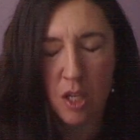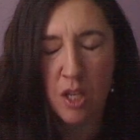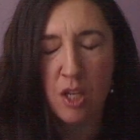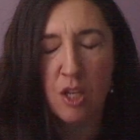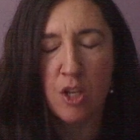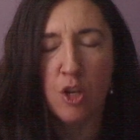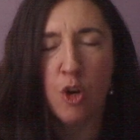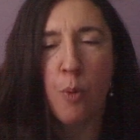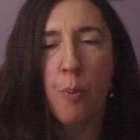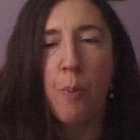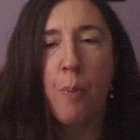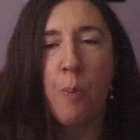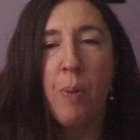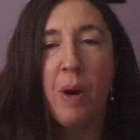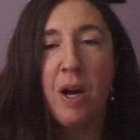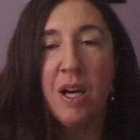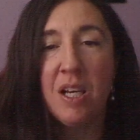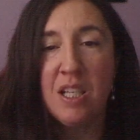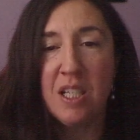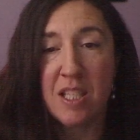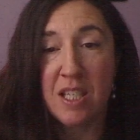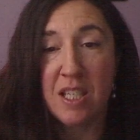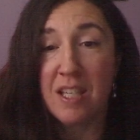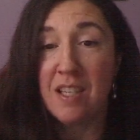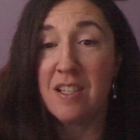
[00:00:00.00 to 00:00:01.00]
So
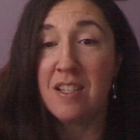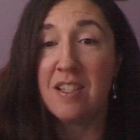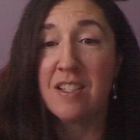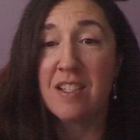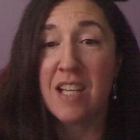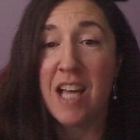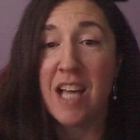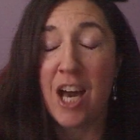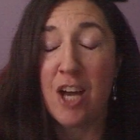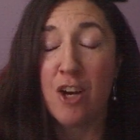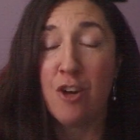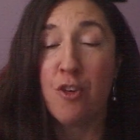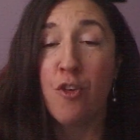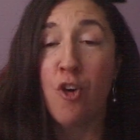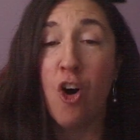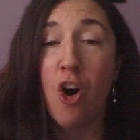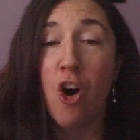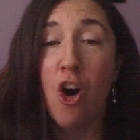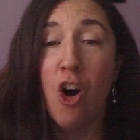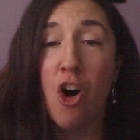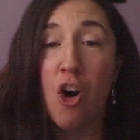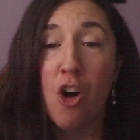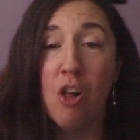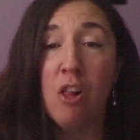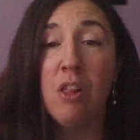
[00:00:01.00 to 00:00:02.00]
Pisces, out of
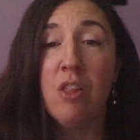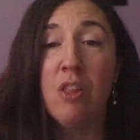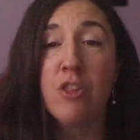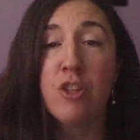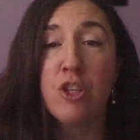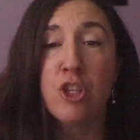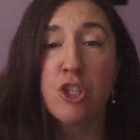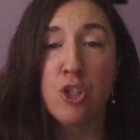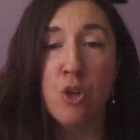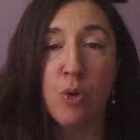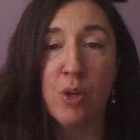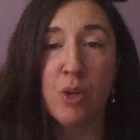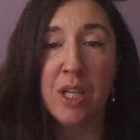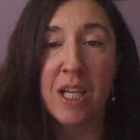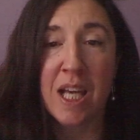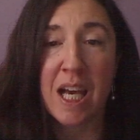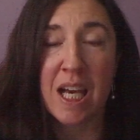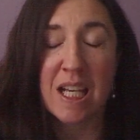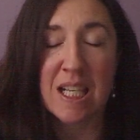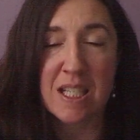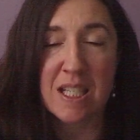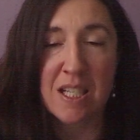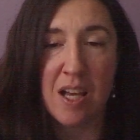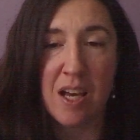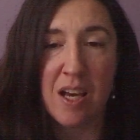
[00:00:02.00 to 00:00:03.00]
all the zodiac
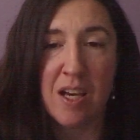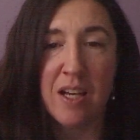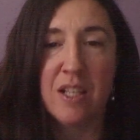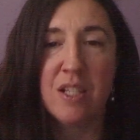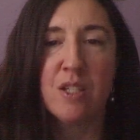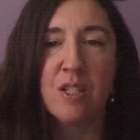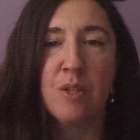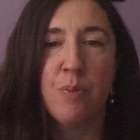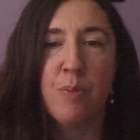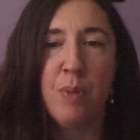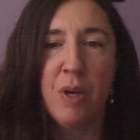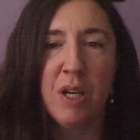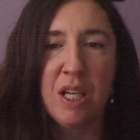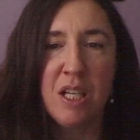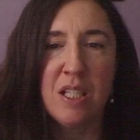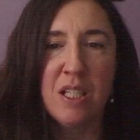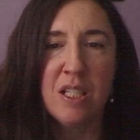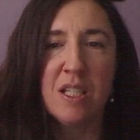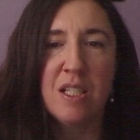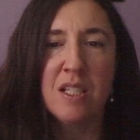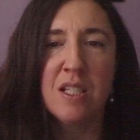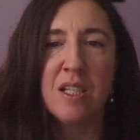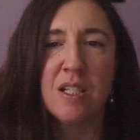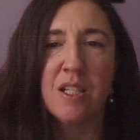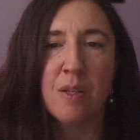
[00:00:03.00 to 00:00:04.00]
signs,
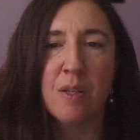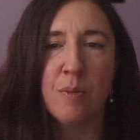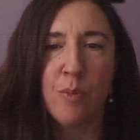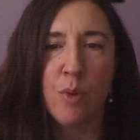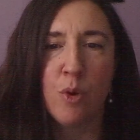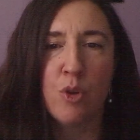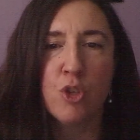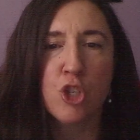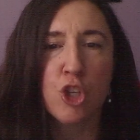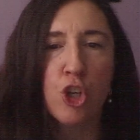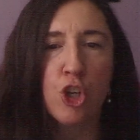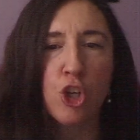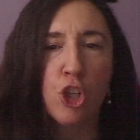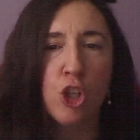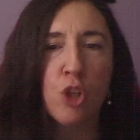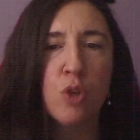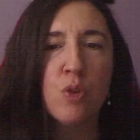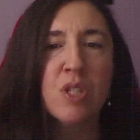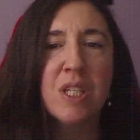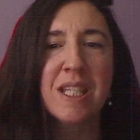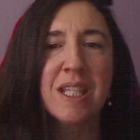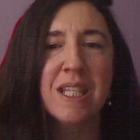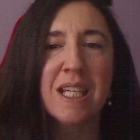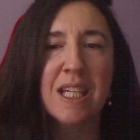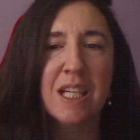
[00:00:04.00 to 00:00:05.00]
Pisces is the most
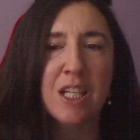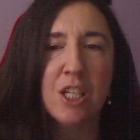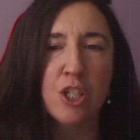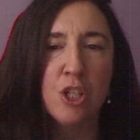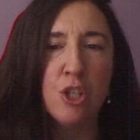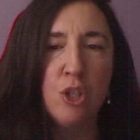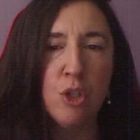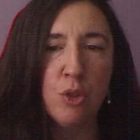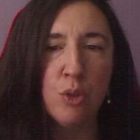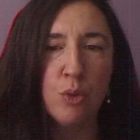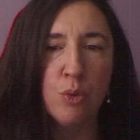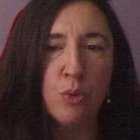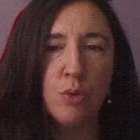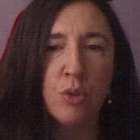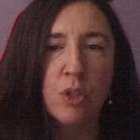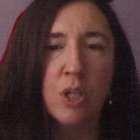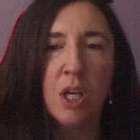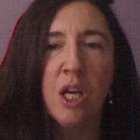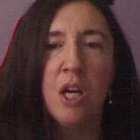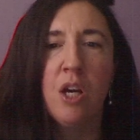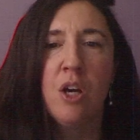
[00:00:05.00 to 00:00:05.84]
closely attuned